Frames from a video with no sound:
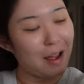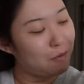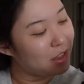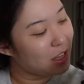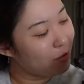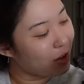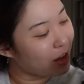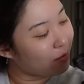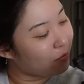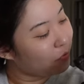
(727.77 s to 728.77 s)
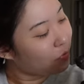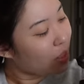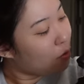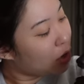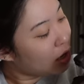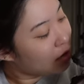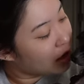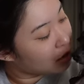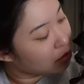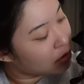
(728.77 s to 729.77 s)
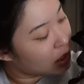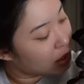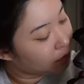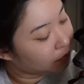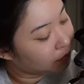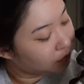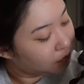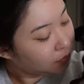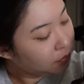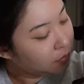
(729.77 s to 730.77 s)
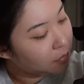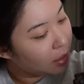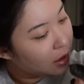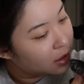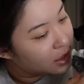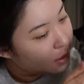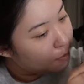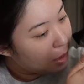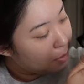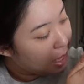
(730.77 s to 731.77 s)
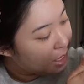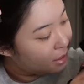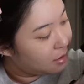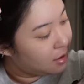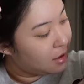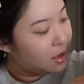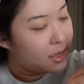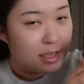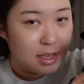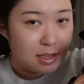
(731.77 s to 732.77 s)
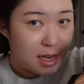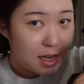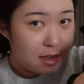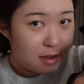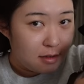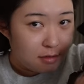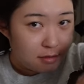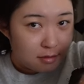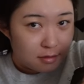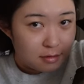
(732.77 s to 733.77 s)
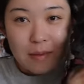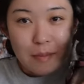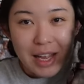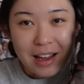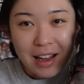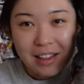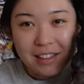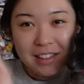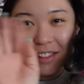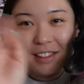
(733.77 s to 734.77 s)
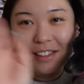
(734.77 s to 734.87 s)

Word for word: Can't believe it. What do you think, Lucy? Say bye-bye. Say thank you. Bye, guys.